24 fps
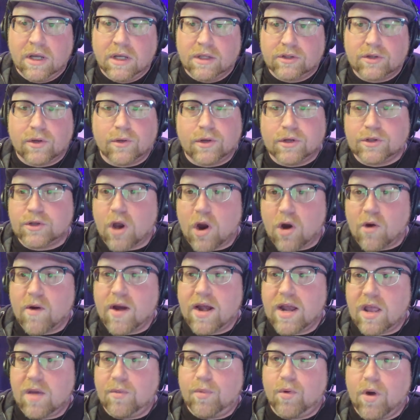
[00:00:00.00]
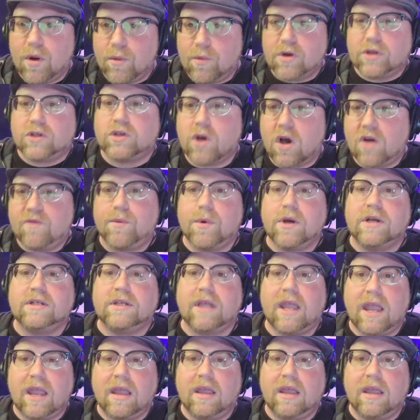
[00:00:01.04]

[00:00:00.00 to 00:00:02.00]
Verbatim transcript: So there's already a point where software is